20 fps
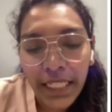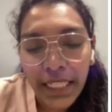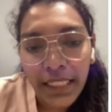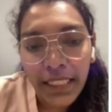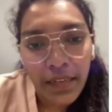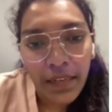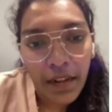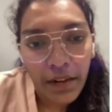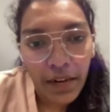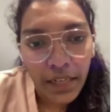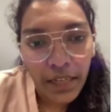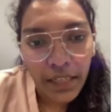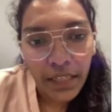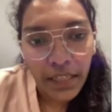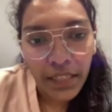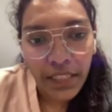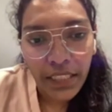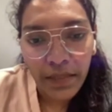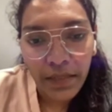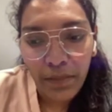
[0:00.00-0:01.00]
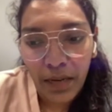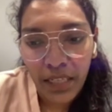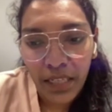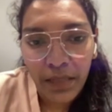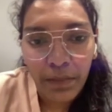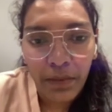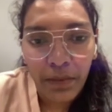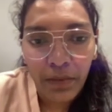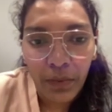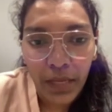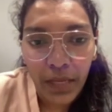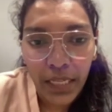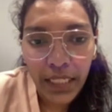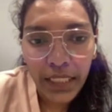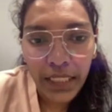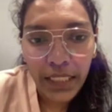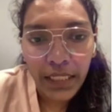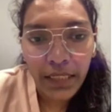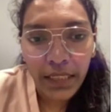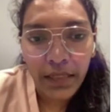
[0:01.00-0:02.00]
and tested our ideas in multiple
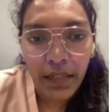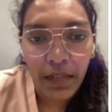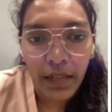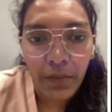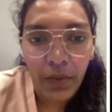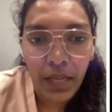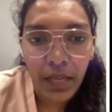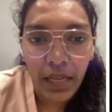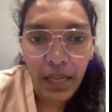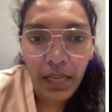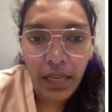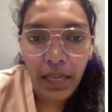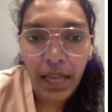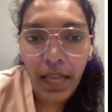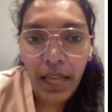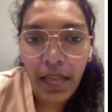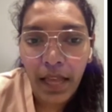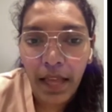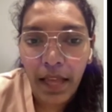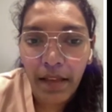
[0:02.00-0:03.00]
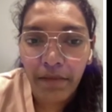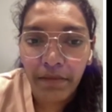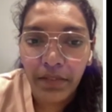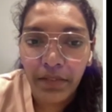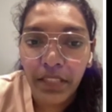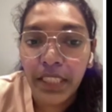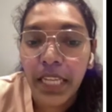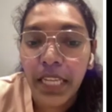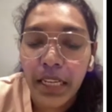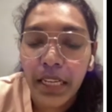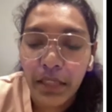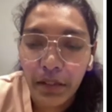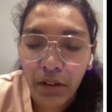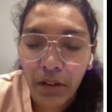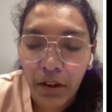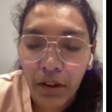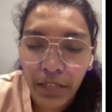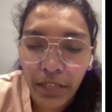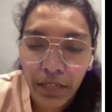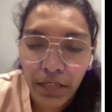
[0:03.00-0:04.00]
ways. We have designed
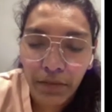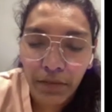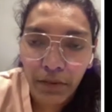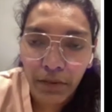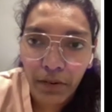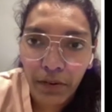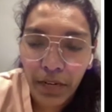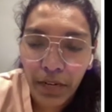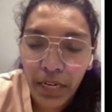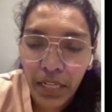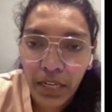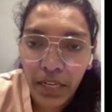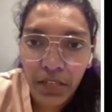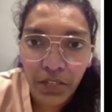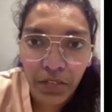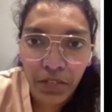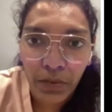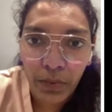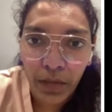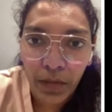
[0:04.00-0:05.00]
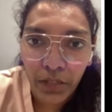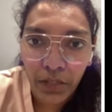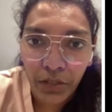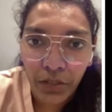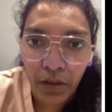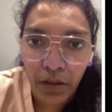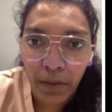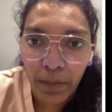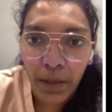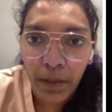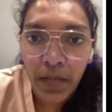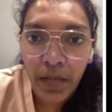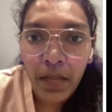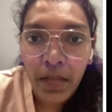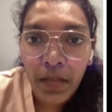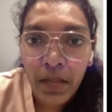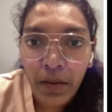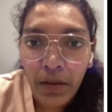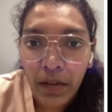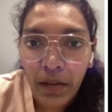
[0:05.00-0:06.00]
the content for an initial workshop
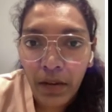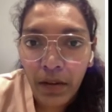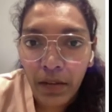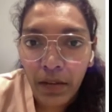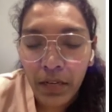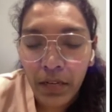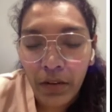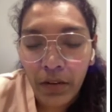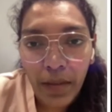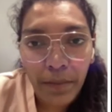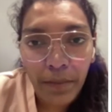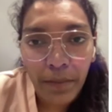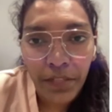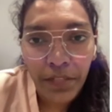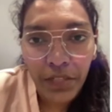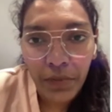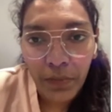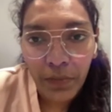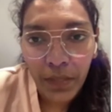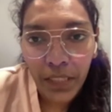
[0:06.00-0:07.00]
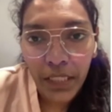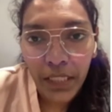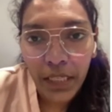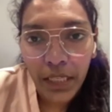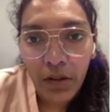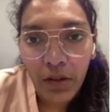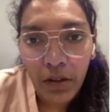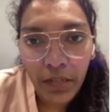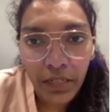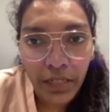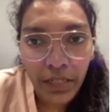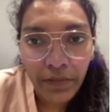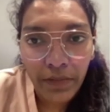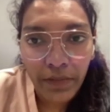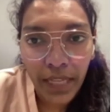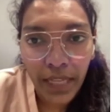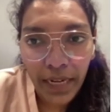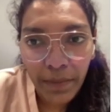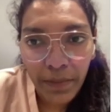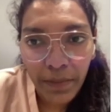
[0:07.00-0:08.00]
in collaboration with
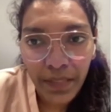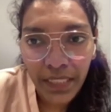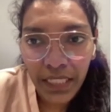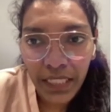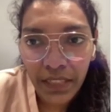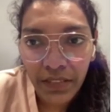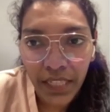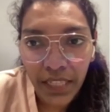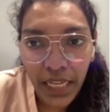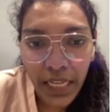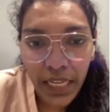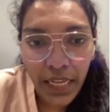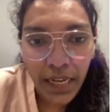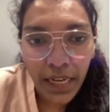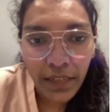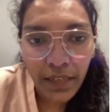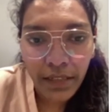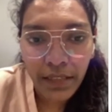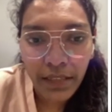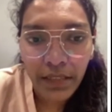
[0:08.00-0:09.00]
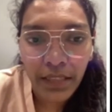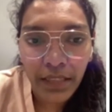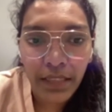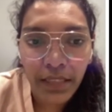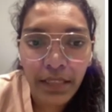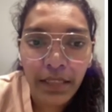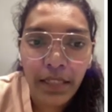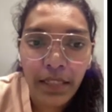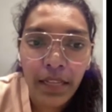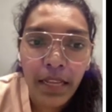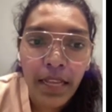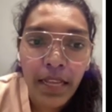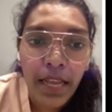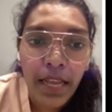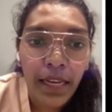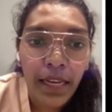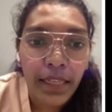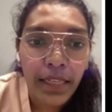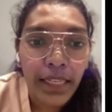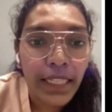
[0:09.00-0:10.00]
cognitive therapists and psychiatrists,
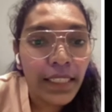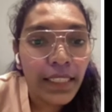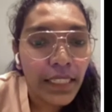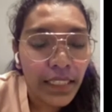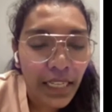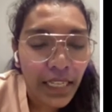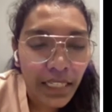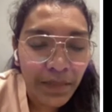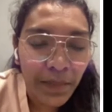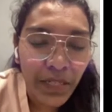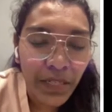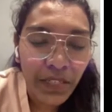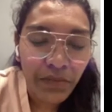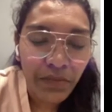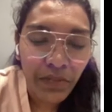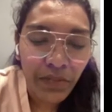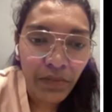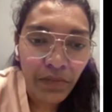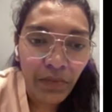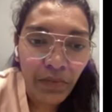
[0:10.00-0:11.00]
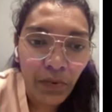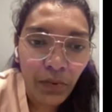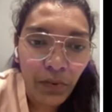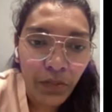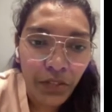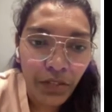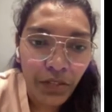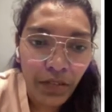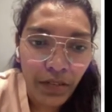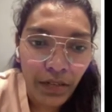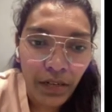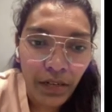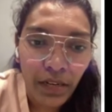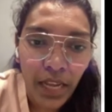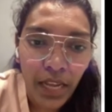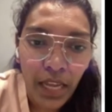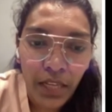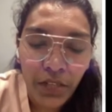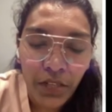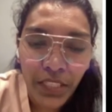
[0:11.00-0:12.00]
and tested the experience with four children
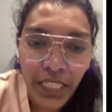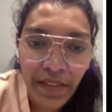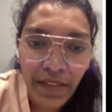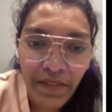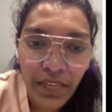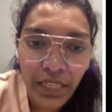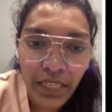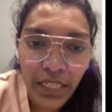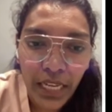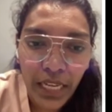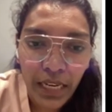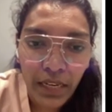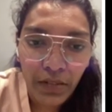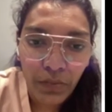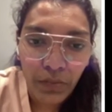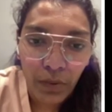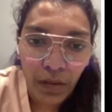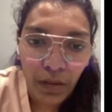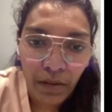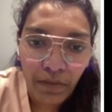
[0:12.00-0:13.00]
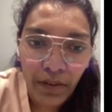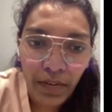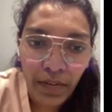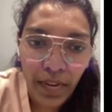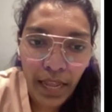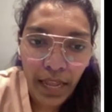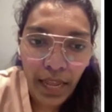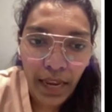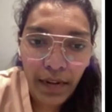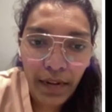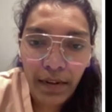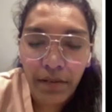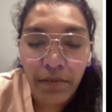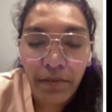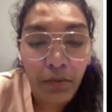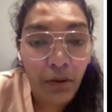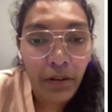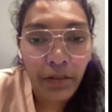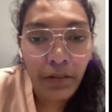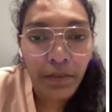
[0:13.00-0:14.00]
aged 7, 10, and 12, and had
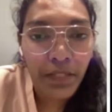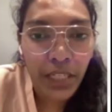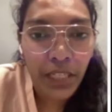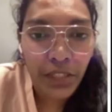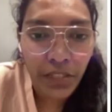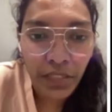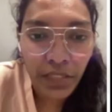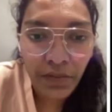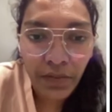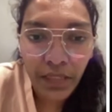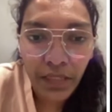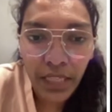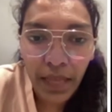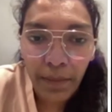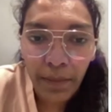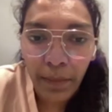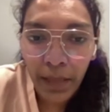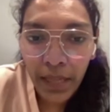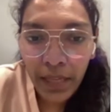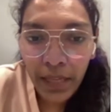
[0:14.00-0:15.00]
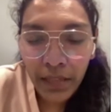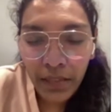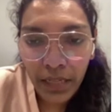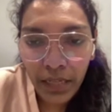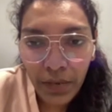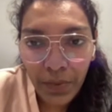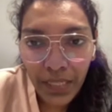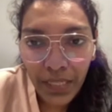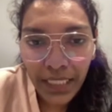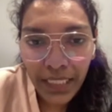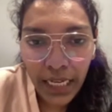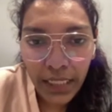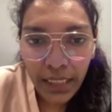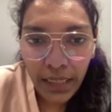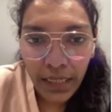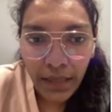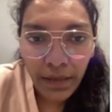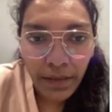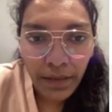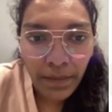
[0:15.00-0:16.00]
follow-up sessions with them 3 weeks
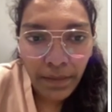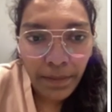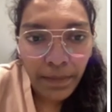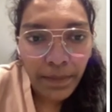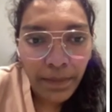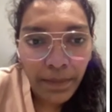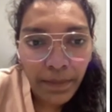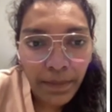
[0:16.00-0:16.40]
later.